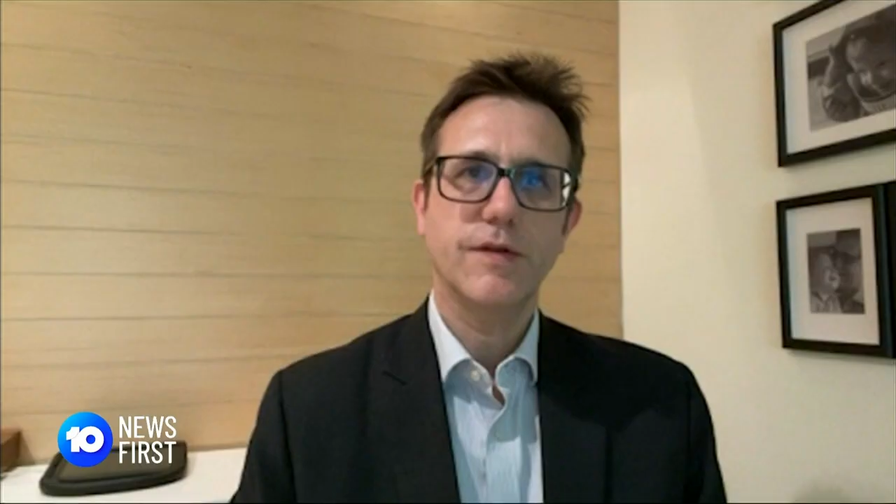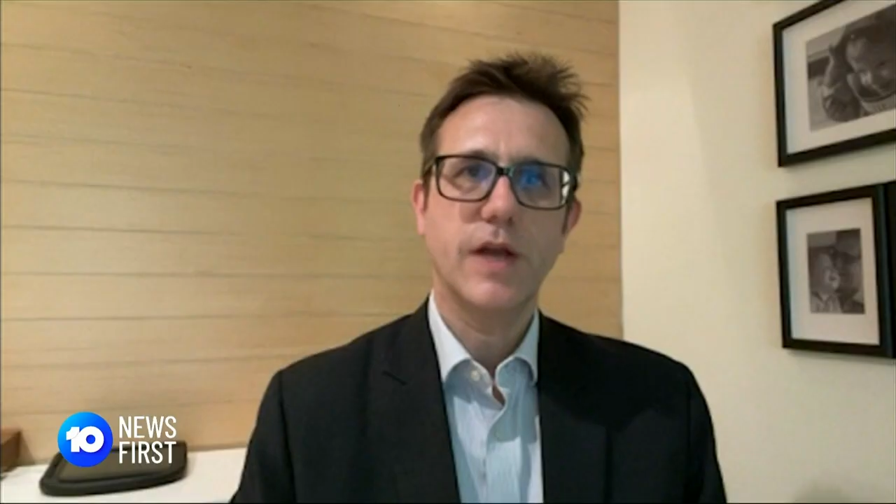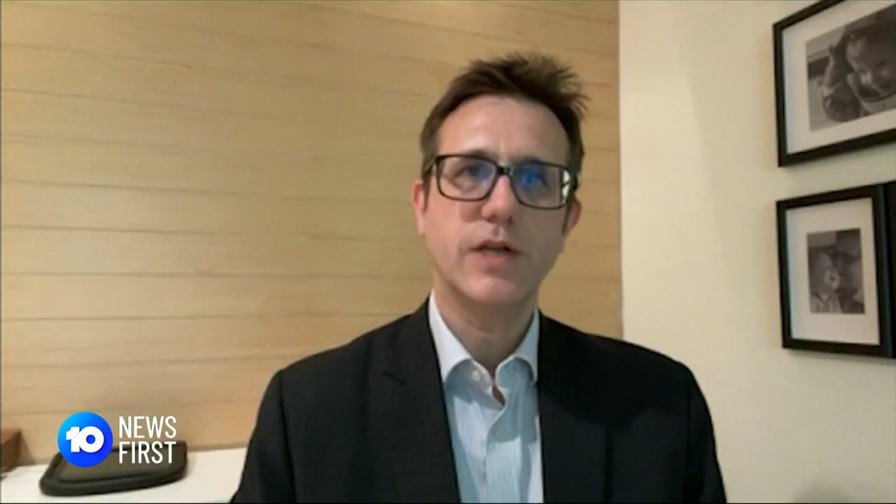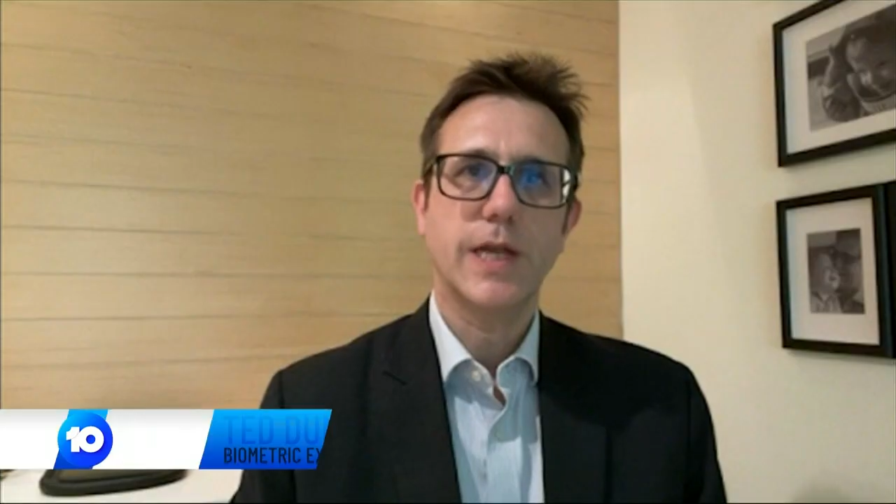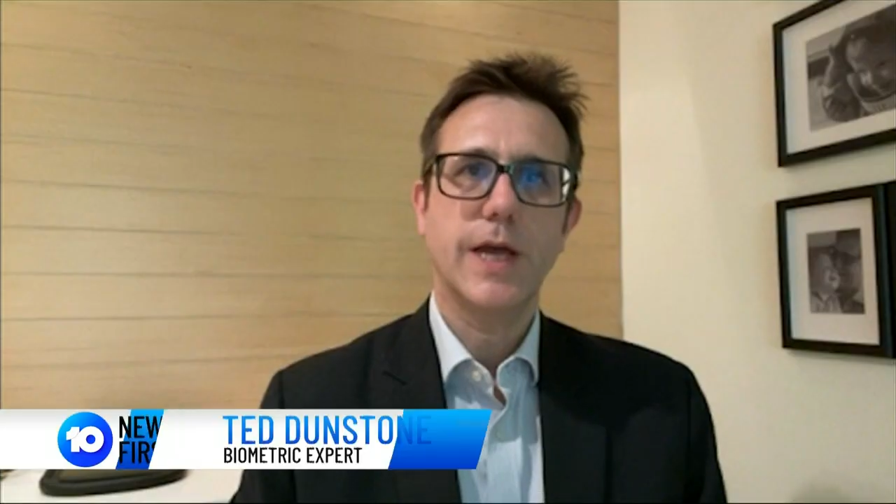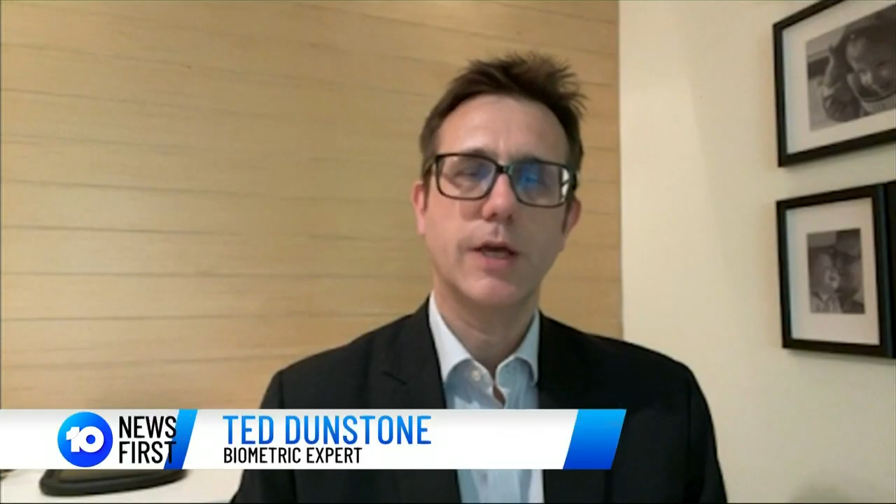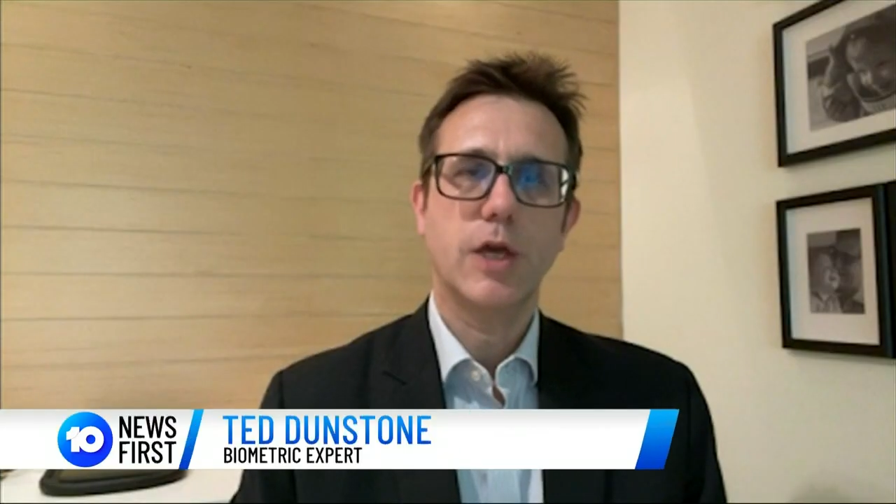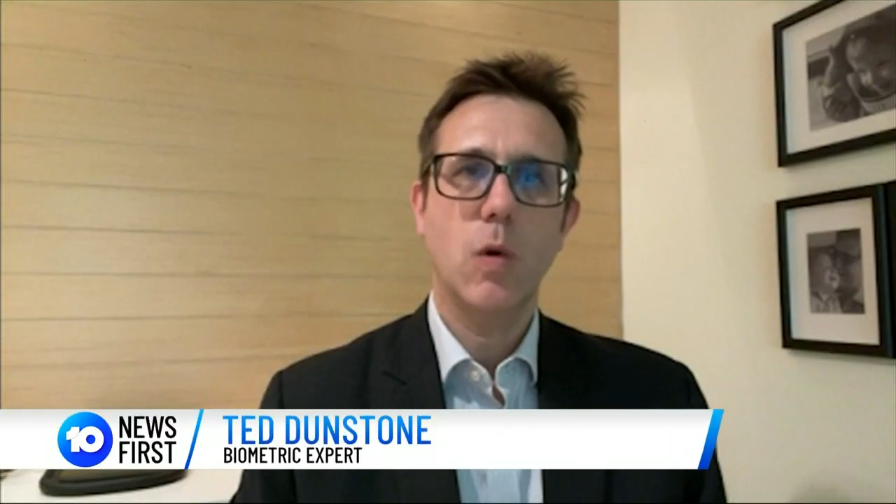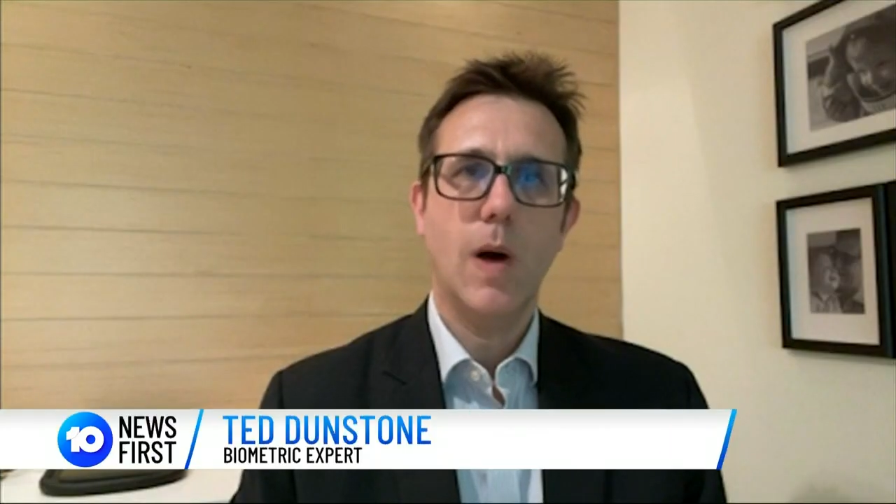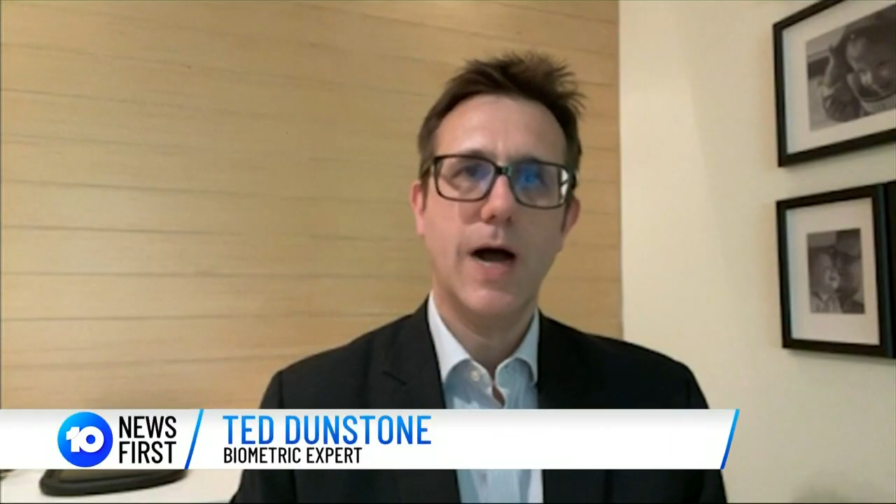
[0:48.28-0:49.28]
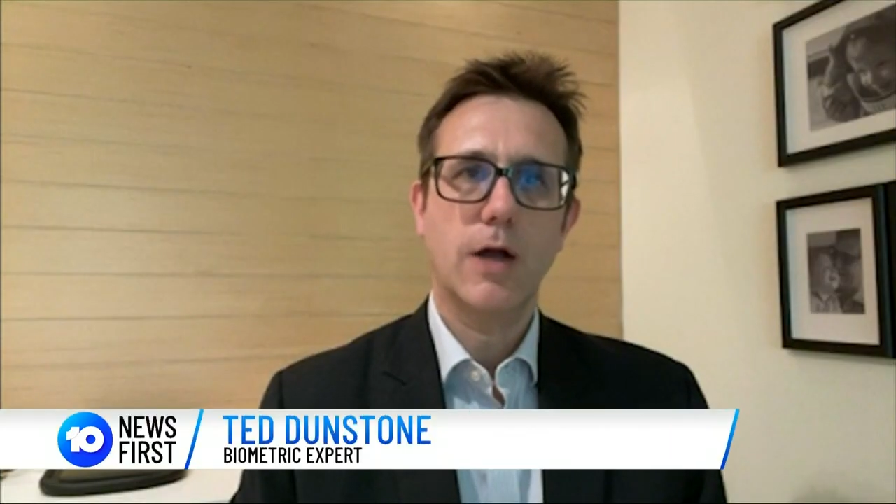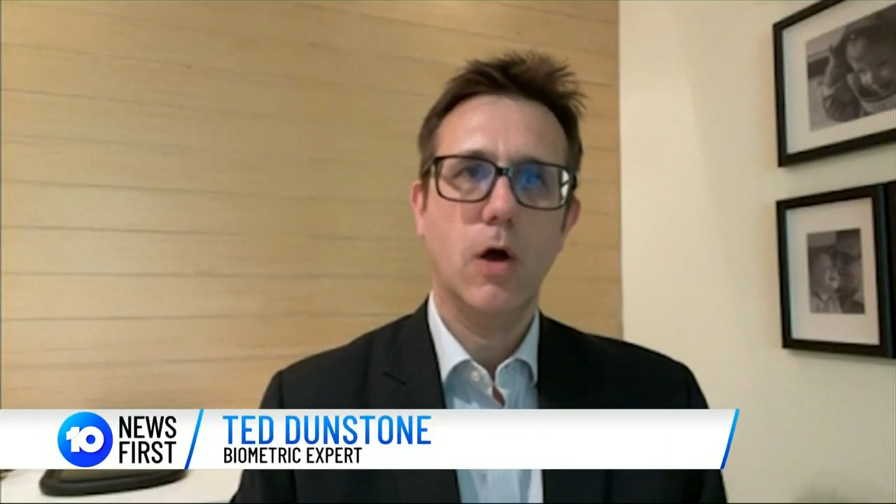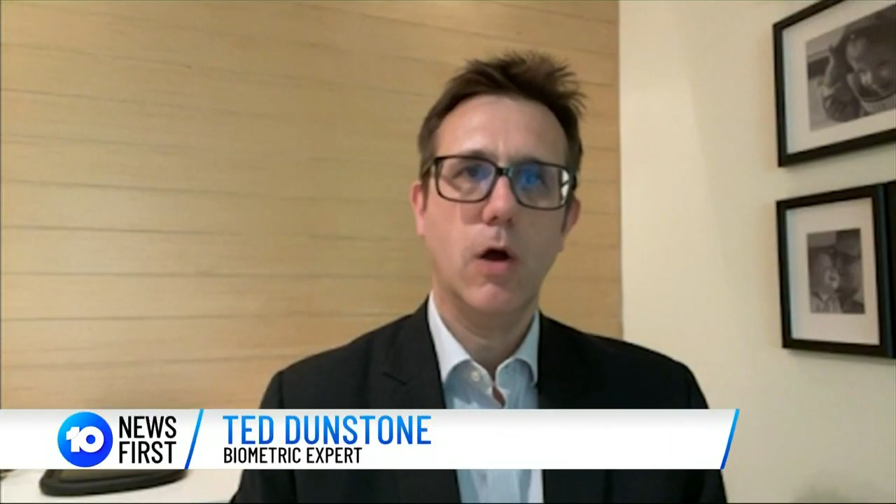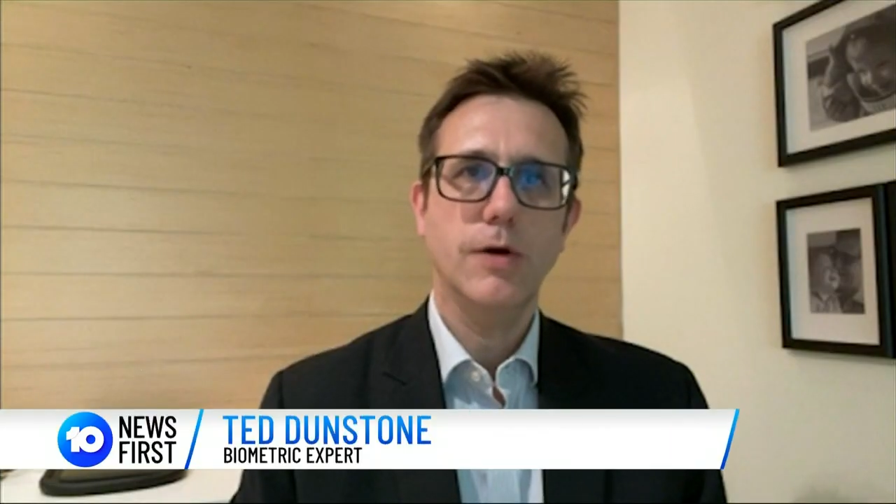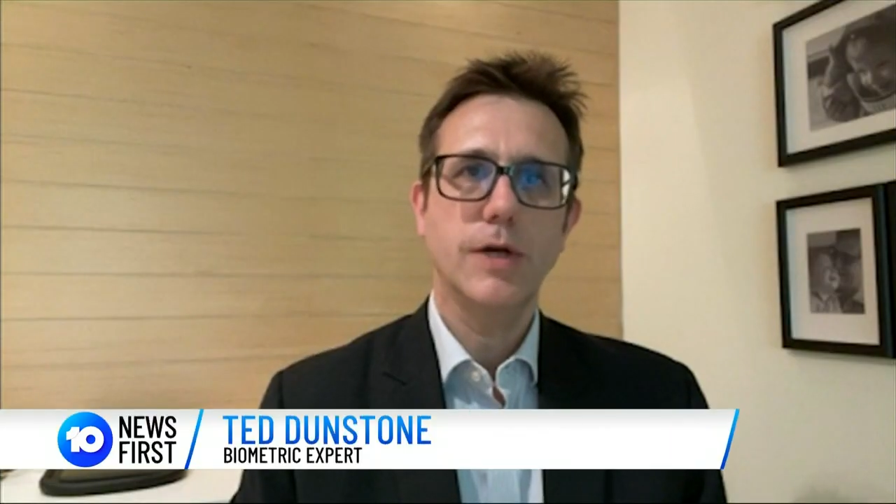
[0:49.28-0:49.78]
It's essentially a Q R
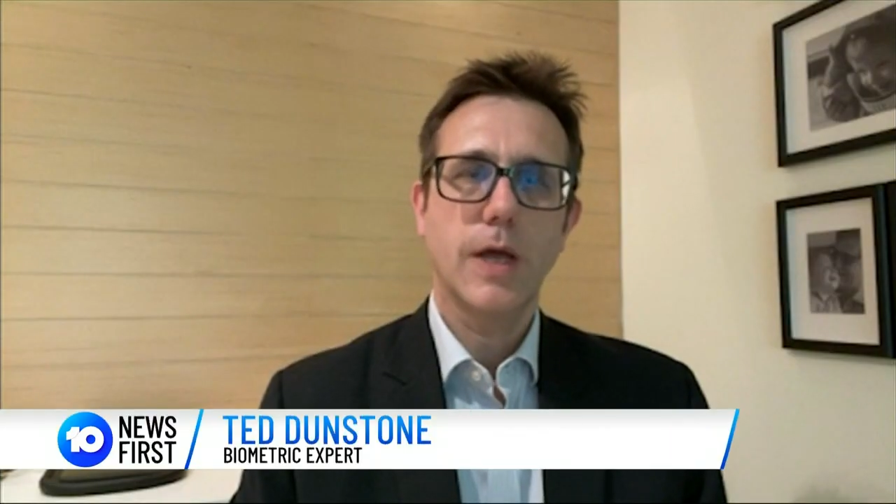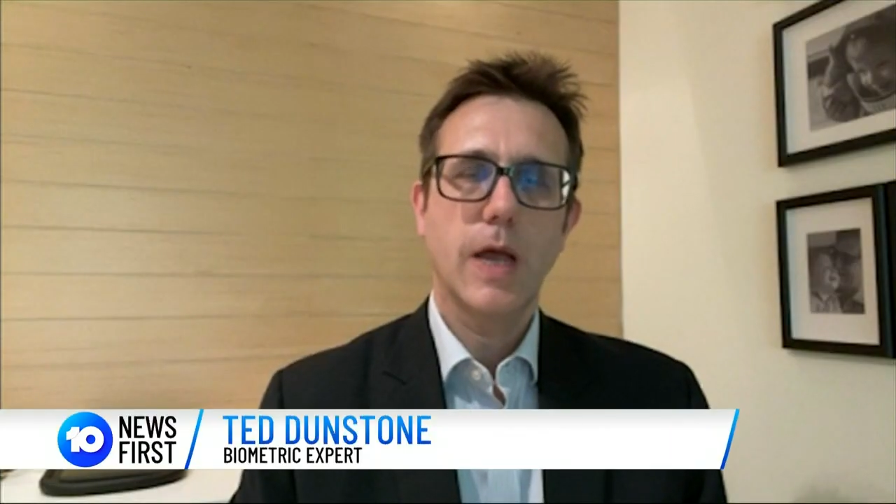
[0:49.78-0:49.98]
code